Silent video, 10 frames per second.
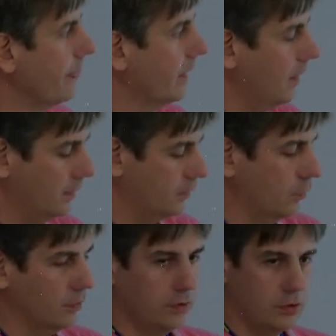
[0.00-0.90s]
And
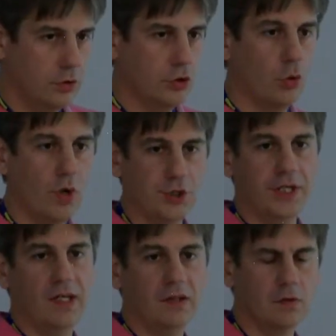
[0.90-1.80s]
so the usual question I
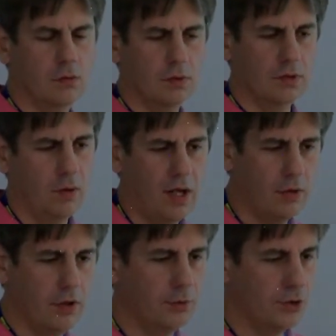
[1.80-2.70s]
get, so how
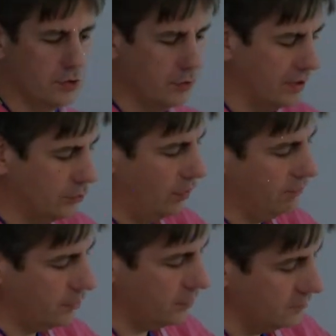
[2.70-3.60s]
come you just look at 12
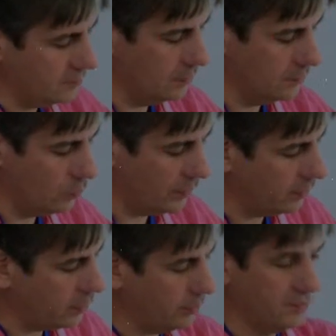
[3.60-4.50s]
degrees incidence where the
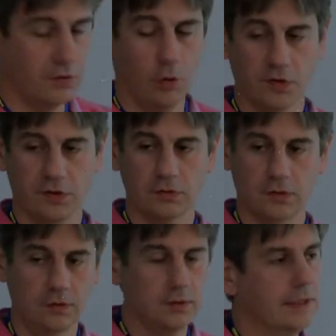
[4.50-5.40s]
current is
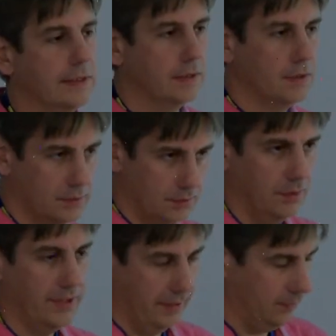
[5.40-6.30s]
horizontal?
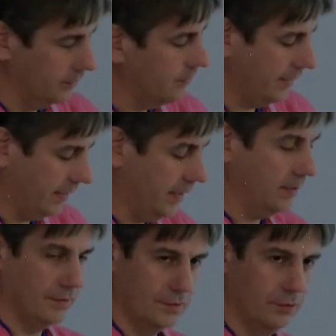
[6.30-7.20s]
Okay, right,
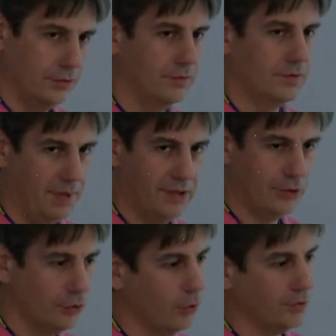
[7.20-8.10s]
yeah, so it's better
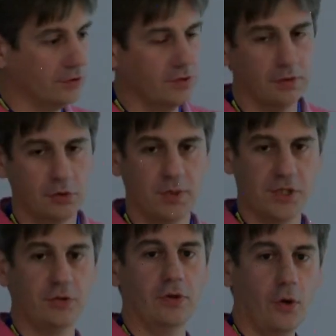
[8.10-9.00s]
to look horizontally to
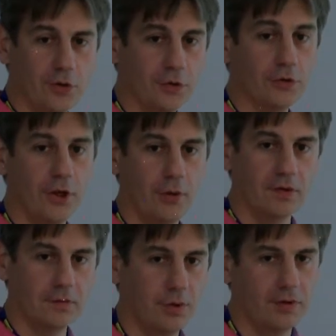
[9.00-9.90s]
measure horizontal
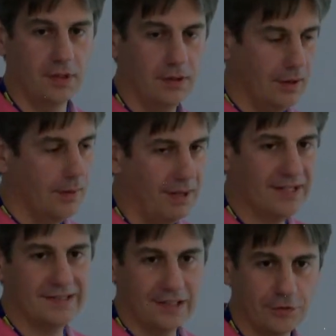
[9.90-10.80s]
currents, but the
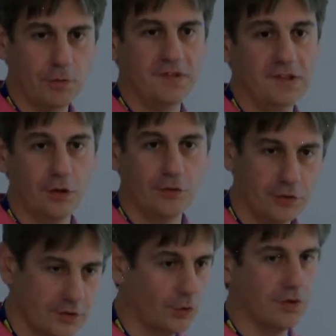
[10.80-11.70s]
backscatter from the sea
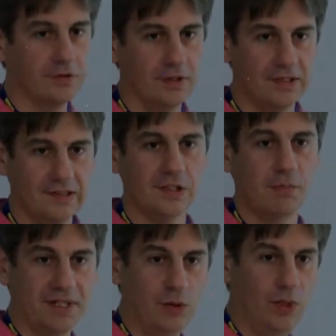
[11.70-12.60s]
surface horizontally is actually
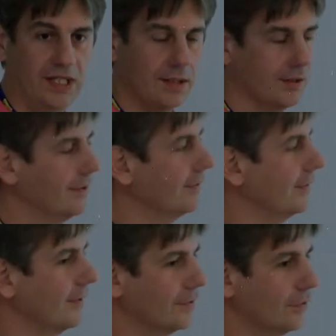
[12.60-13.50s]
pretty weak.
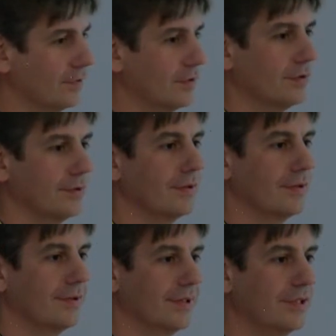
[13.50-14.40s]
So there's an
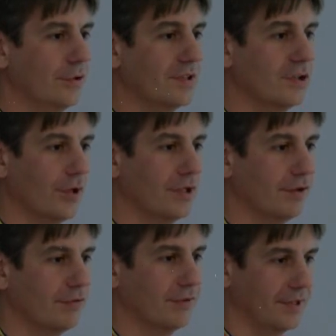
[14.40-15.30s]
interesting
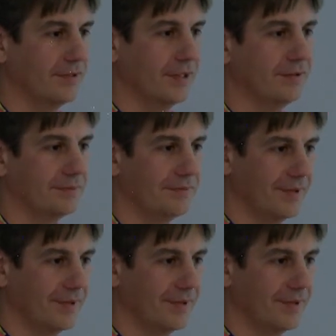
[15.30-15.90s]
trade-off and